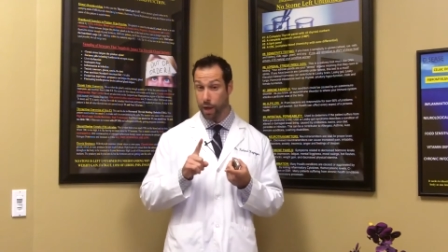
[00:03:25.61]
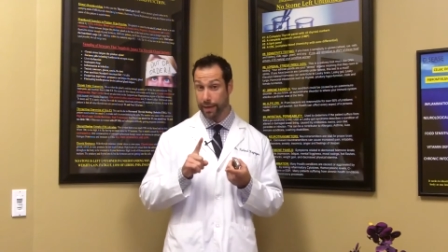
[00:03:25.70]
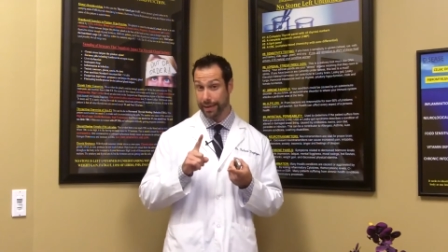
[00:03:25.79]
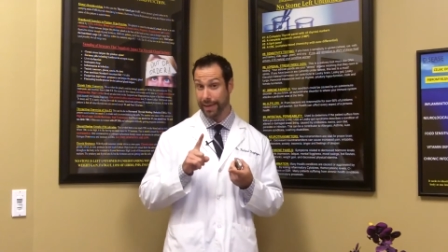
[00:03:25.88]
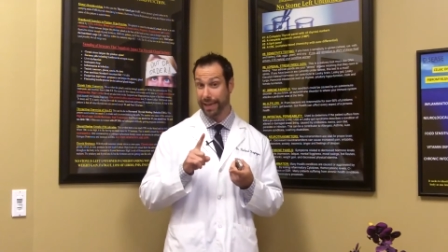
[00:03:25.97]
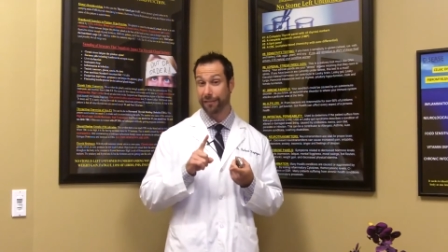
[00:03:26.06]

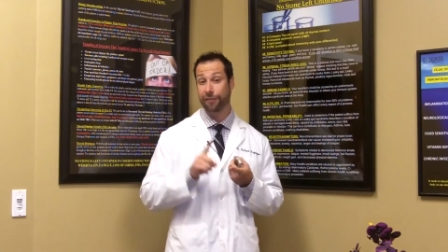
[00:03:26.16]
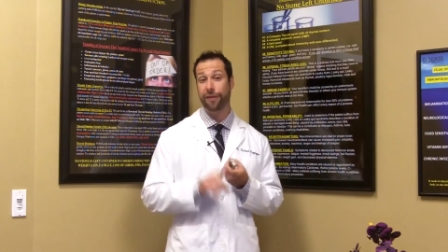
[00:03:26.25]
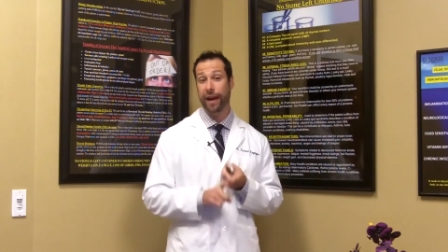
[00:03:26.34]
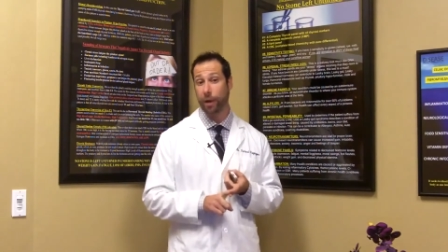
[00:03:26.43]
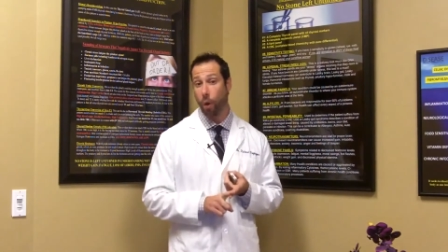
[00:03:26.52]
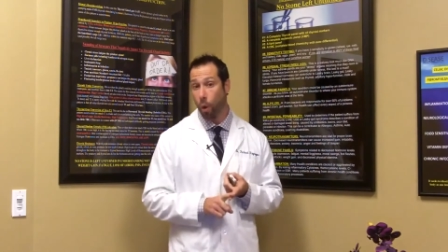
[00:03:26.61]
One, it
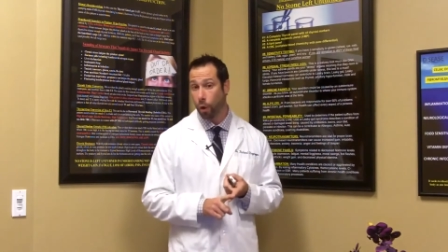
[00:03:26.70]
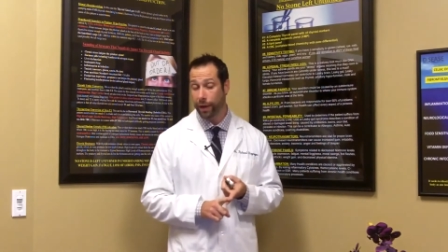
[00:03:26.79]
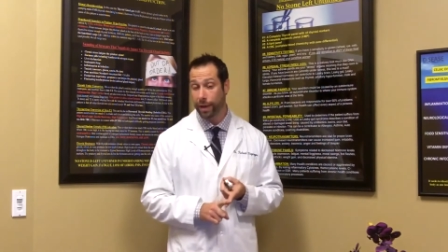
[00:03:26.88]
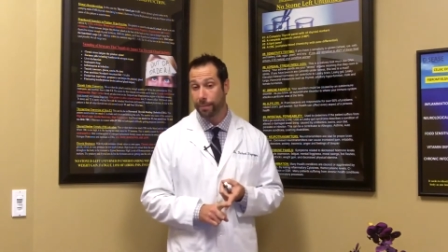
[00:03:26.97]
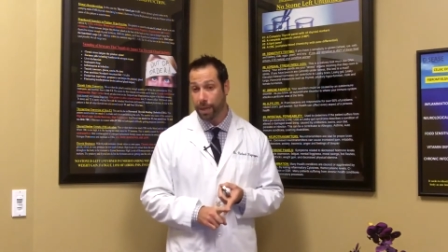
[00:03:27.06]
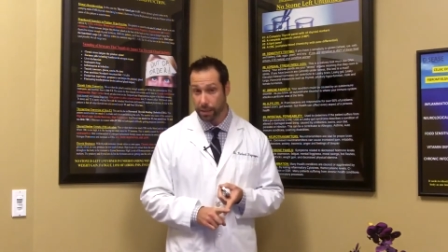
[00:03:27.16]
can fight
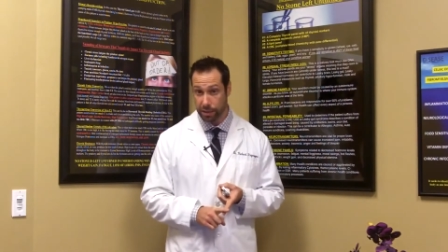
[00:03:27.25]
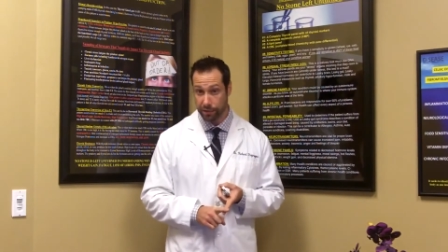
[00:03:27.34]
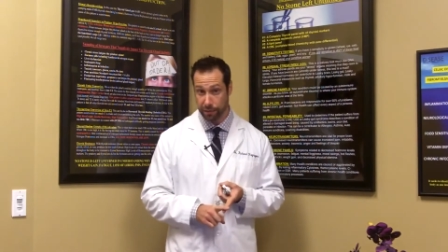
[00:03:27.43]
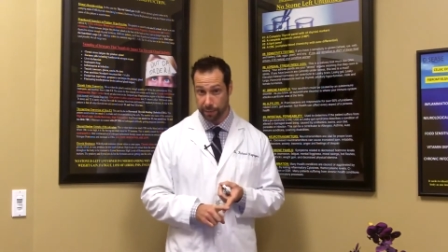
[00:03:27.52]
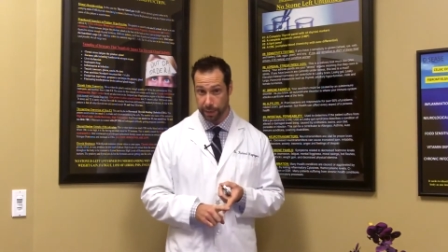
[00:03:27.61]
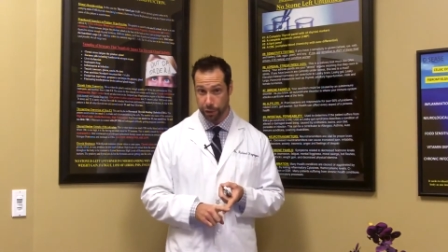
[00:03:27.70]
organ and
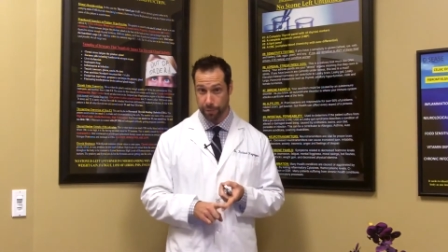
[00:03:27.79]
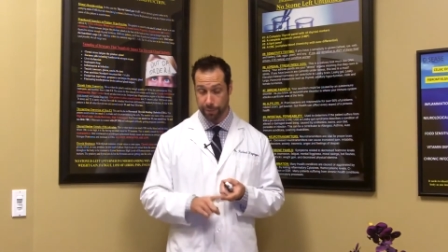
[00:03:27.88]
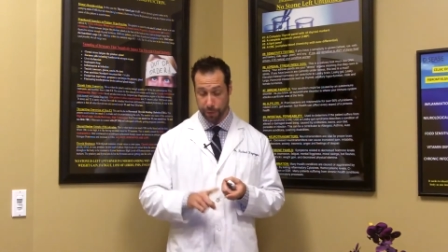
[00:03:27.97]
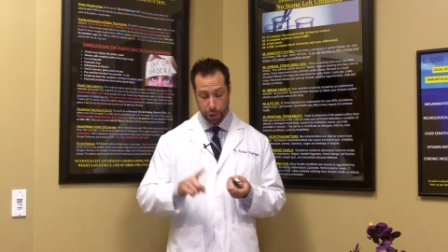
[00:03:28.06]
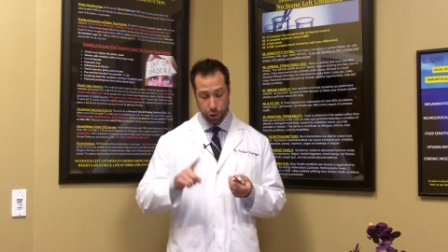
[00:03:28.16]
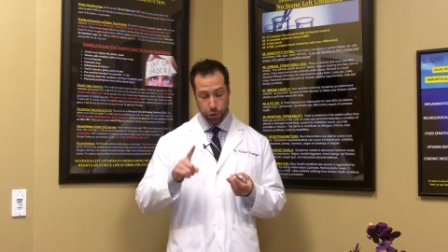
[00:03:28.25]
muscle
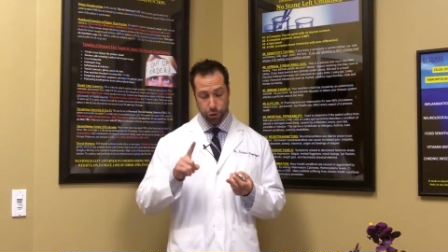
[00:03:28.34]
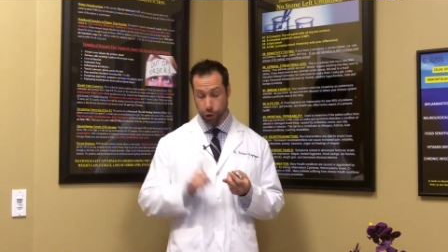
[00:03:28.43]
inflammation.